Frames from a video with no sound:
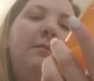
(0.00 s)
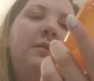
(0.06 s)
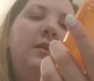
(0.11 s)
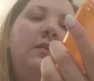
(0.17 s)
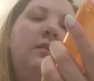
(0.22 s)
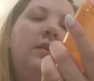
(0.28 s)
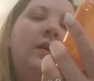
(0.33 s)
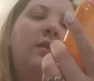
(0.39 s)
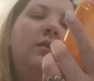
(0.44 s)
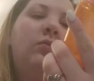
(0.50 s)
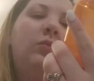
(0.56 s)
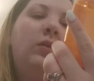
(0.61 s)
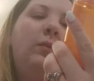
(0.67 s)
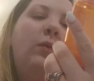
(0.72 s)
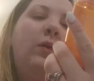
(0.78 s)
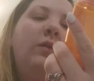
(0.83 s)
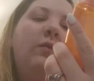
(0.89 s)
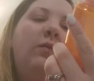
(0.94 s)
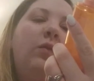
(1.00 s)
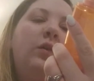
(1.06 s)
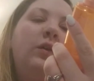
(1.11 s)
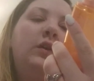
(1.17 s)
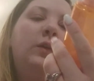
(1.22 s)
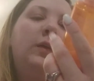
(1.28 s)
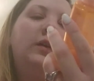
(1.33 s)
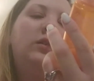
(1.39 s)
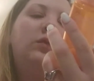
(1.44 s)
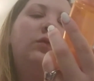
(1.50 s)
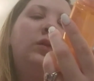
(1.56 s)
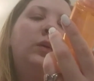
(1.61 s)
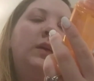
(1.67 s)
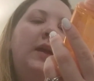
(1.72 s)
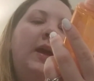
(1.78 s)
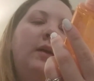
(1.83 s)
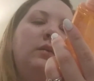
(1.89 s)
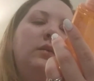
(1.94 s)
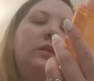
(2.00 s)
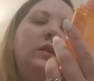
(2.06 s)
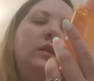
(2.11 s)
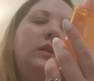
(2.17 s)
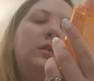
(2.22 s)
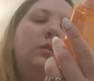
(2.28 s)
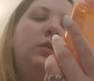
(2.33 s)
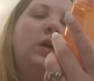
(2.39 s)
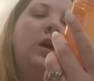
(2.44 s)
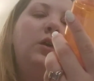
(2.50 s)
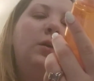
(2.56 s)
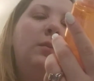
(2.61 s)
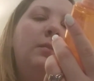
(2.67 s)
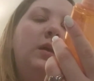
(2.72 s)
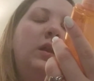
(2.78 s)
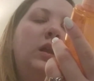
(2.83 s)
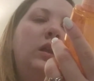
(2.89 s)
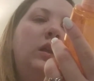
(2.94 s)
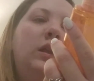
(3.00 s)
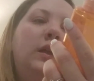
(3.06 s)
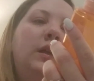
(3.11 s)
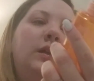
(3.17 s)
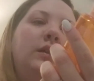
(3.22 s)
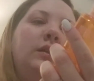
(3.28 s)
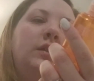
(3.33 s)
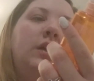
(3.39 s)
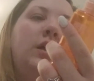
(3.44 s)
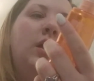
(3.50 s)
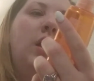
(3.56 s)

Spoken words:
This is 3.4 US fluid ounces, 100 milliliters